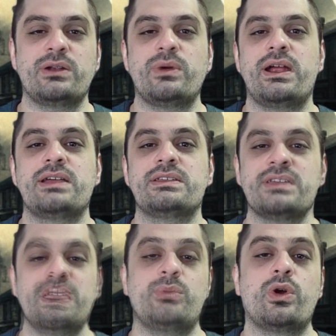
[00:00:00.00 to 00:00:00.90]
whereas
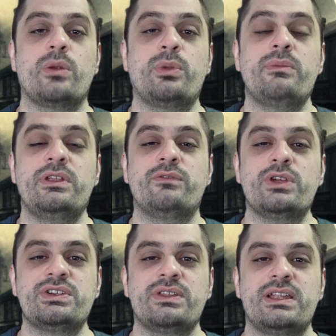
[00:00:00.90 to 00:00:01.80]
the more primitive
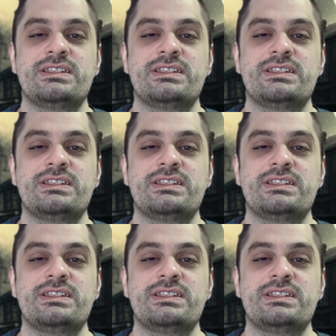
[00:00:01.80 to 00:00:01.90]
creature that it's